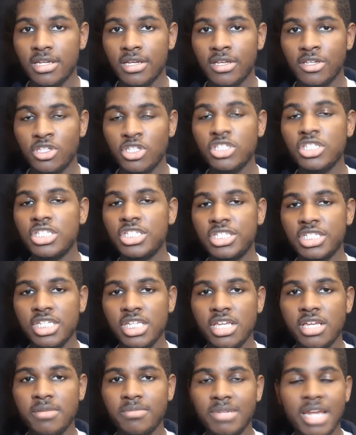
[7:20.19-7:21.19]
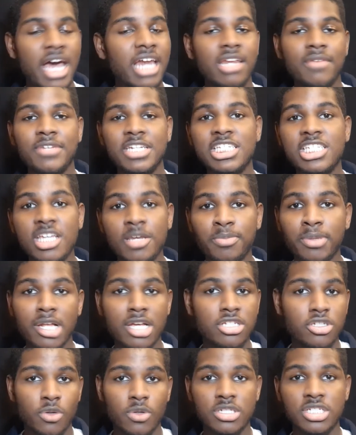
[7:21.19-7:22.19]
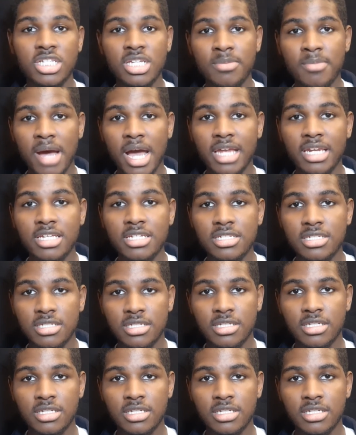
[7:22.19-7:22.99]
just a C, not even a C plus or a C minus.